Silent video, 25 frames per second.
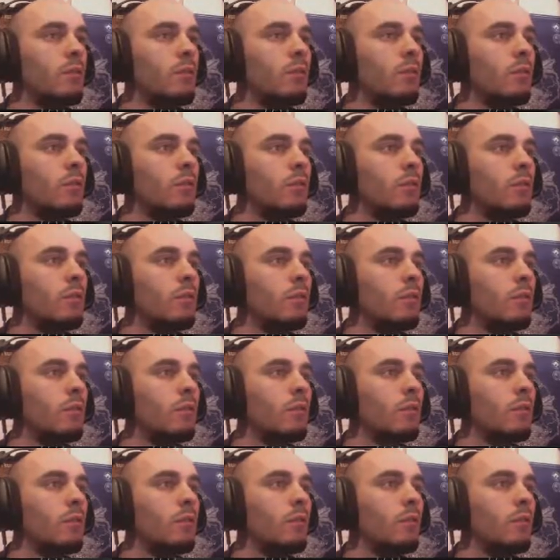
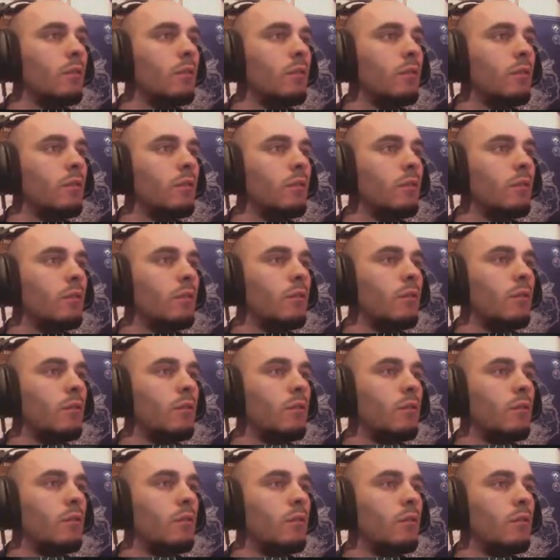
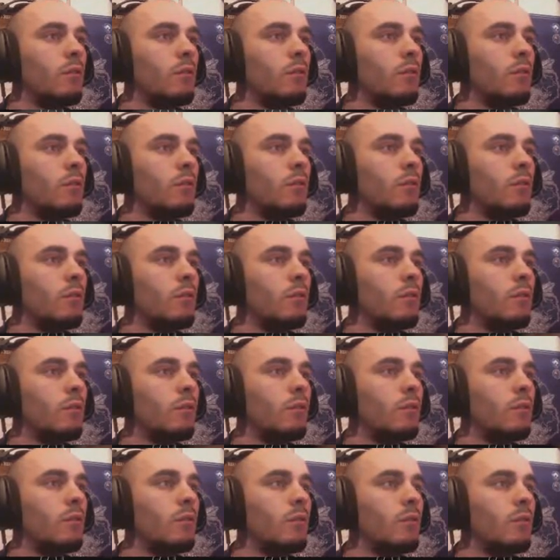
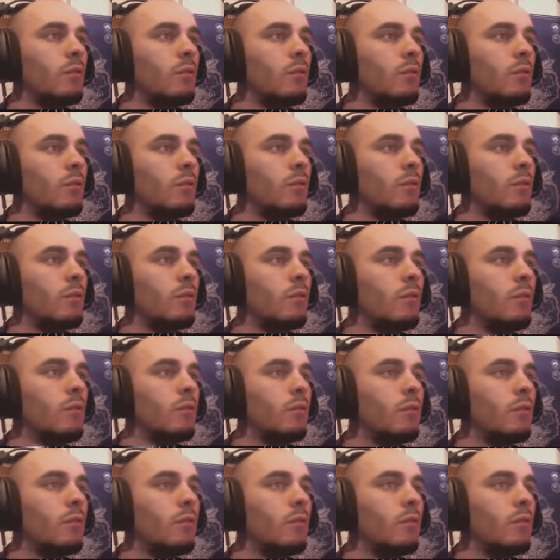
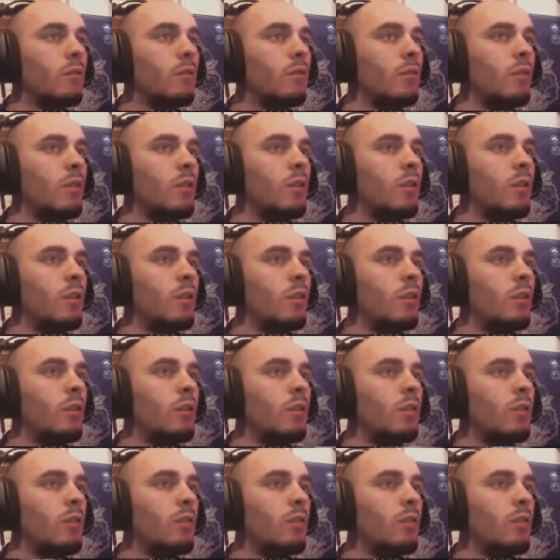Nobody speaks.